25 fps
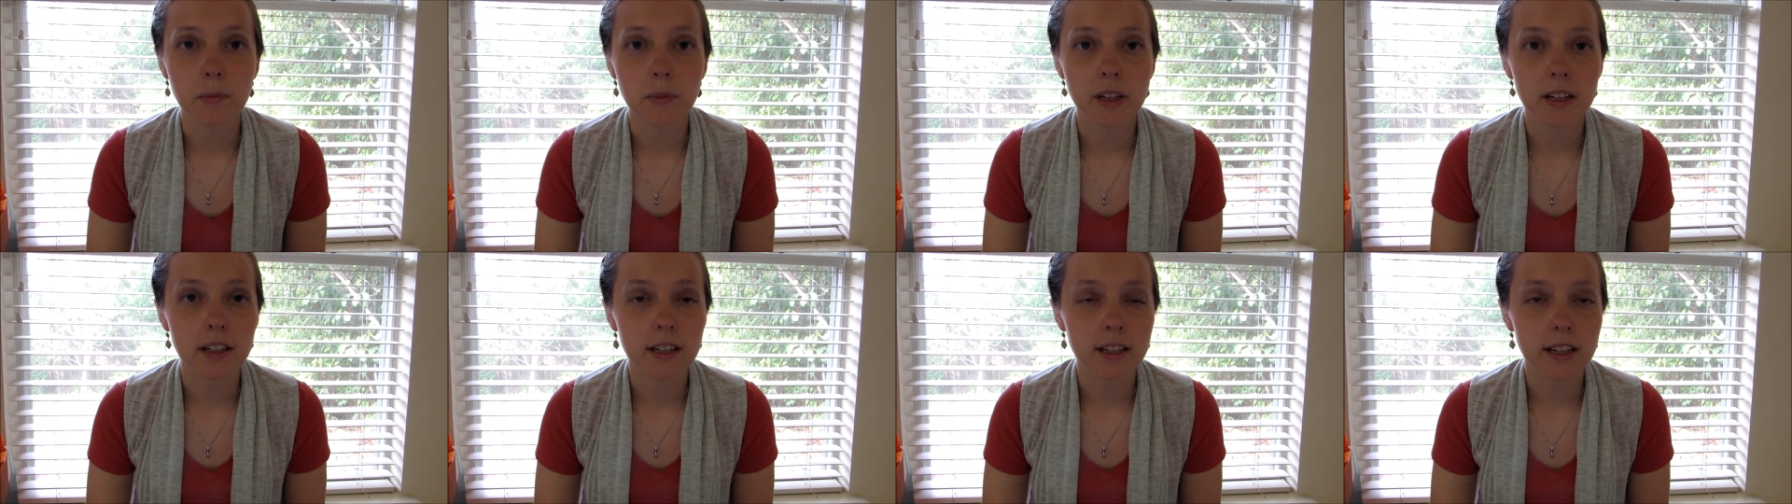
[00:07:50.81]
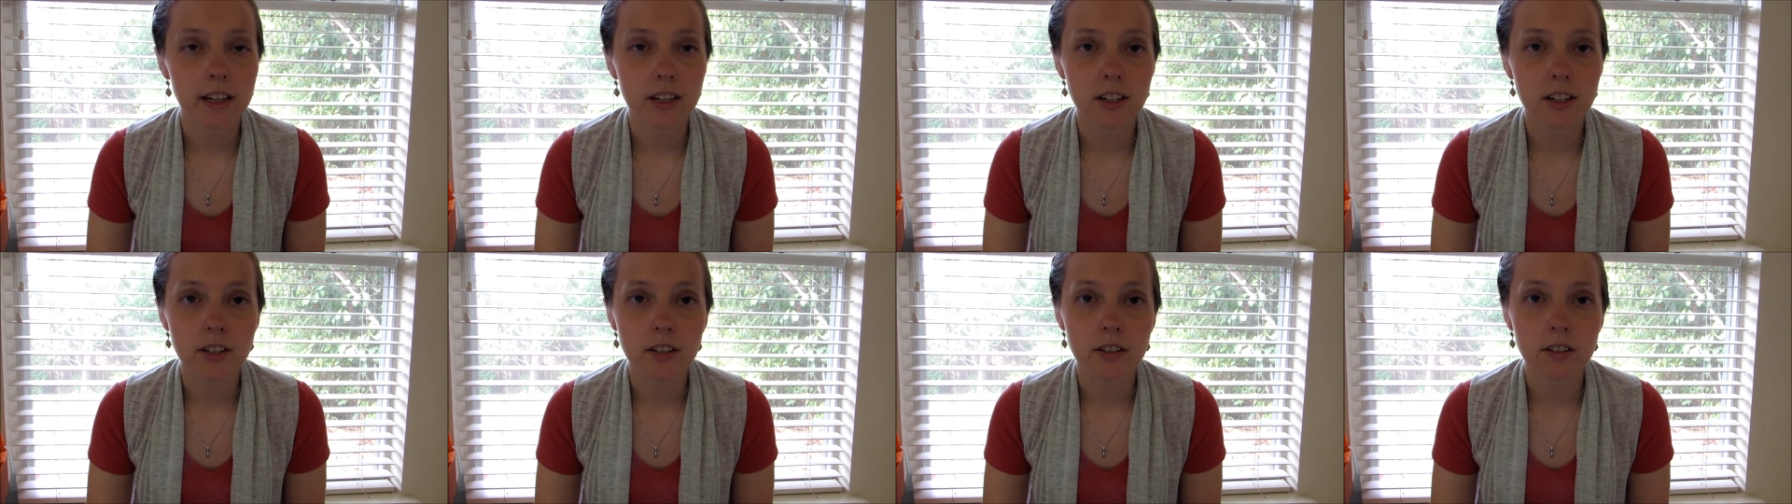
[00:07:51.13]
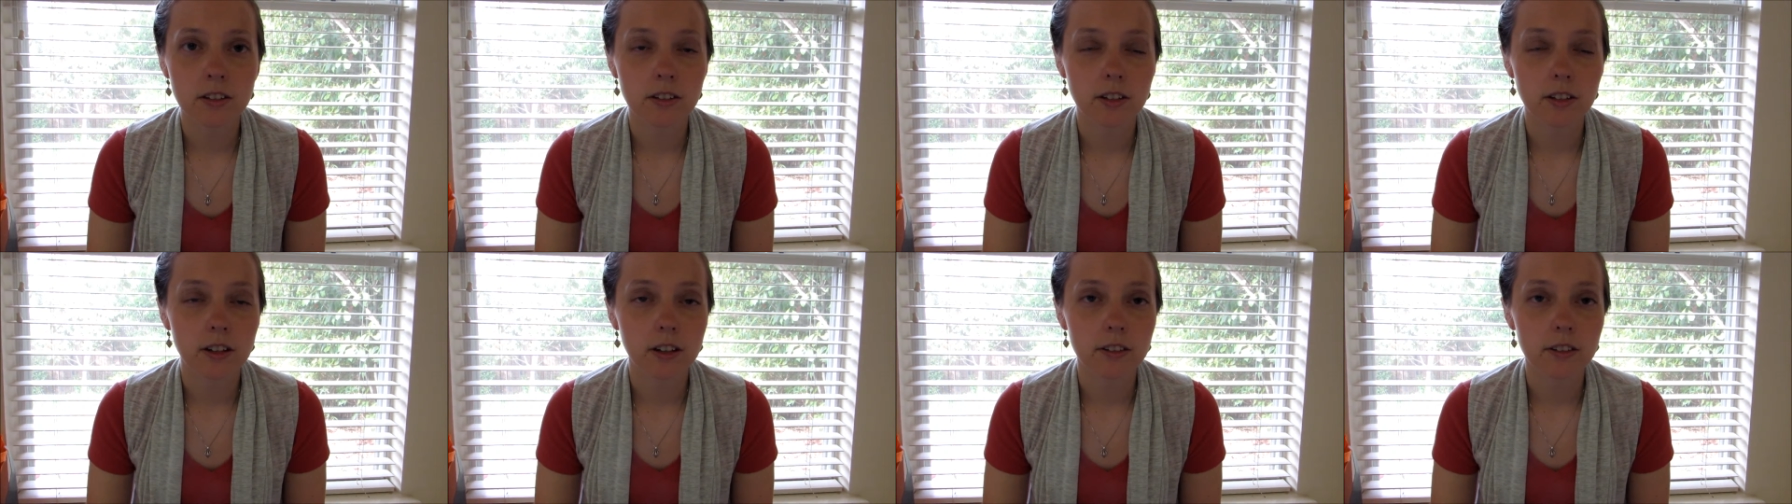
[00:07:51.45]
medication
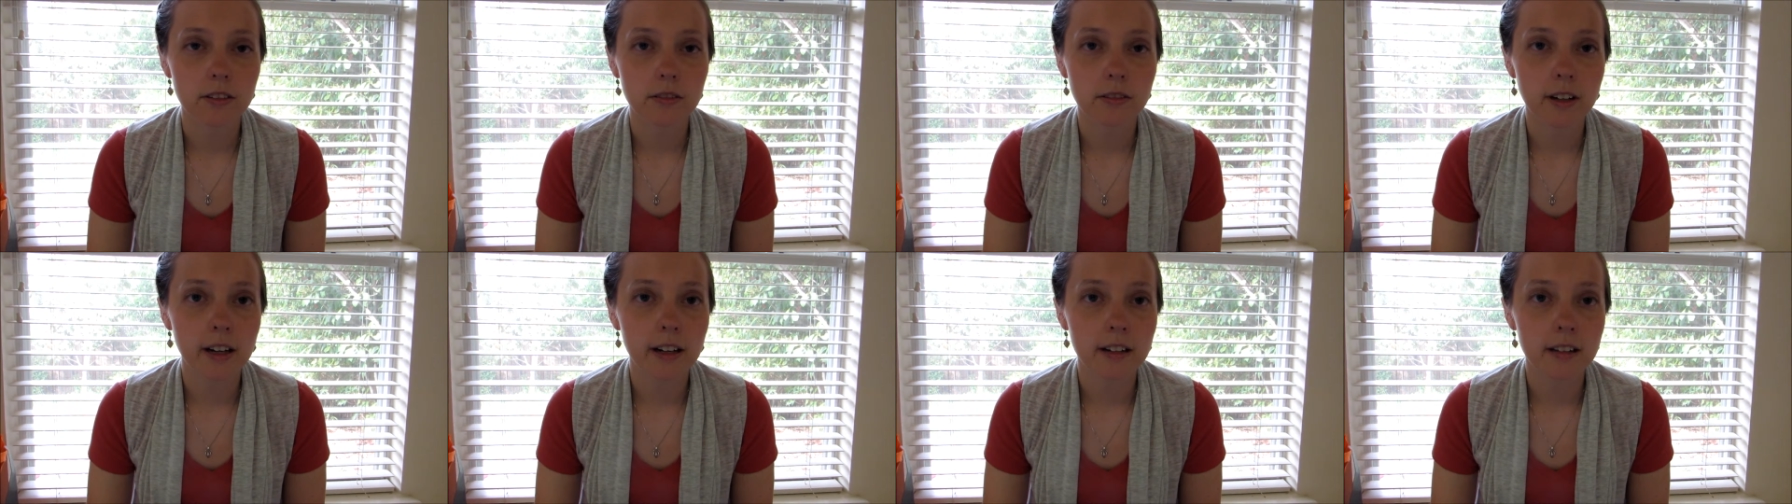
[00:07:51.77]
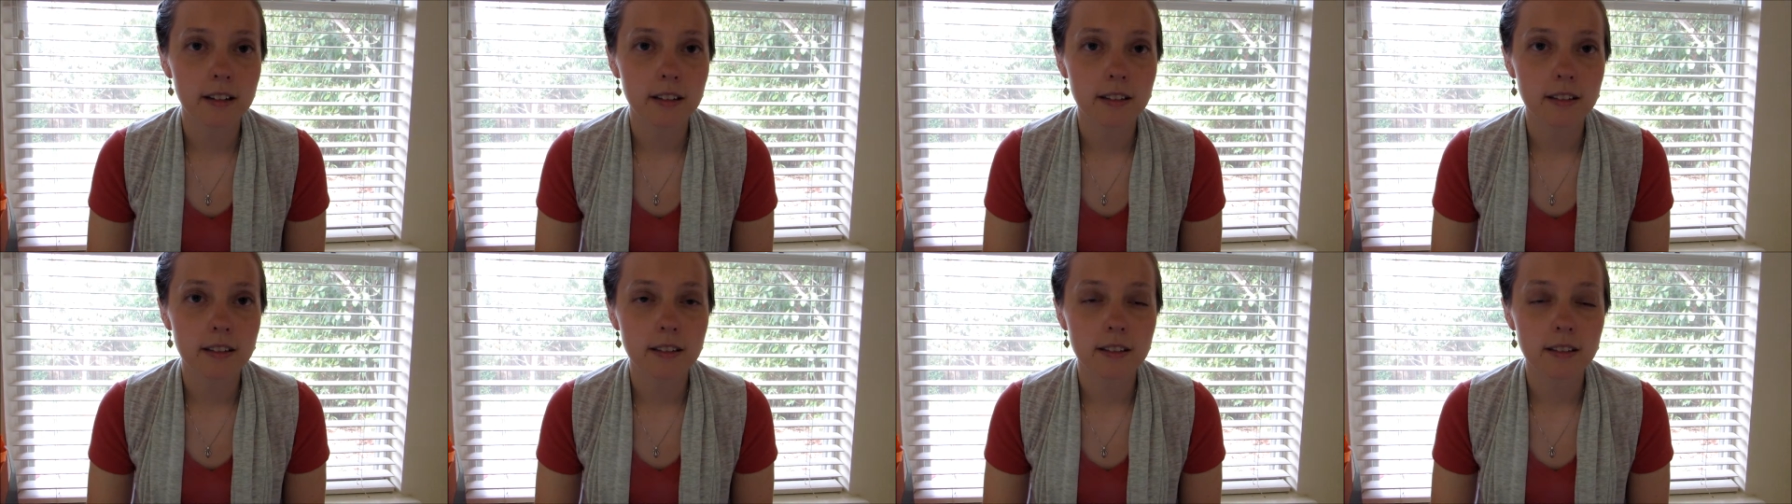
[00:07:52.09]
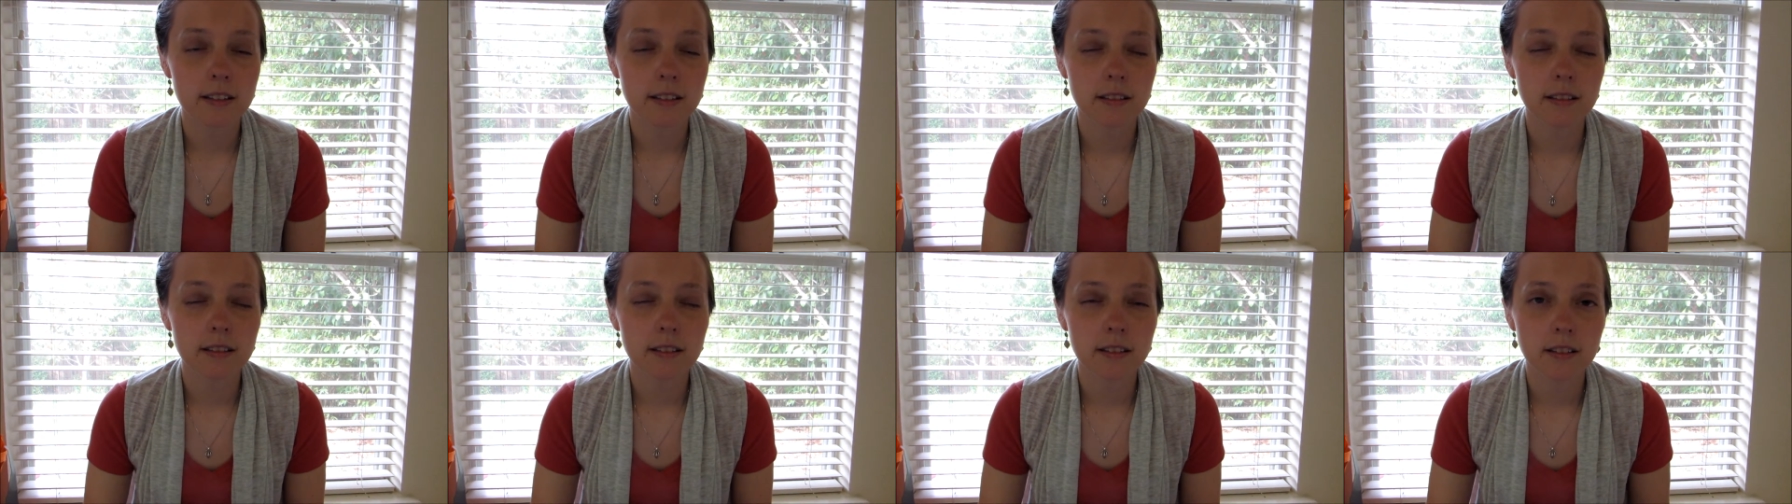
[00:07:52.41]
or
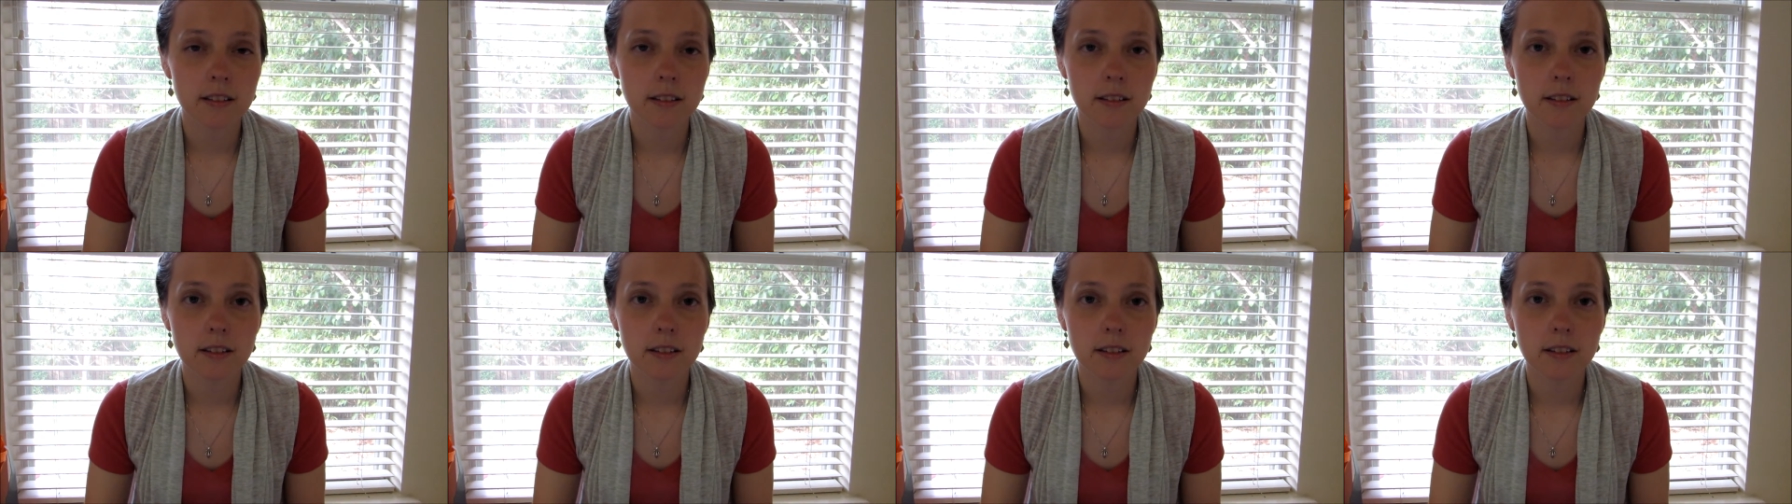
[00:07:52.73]
arthritis,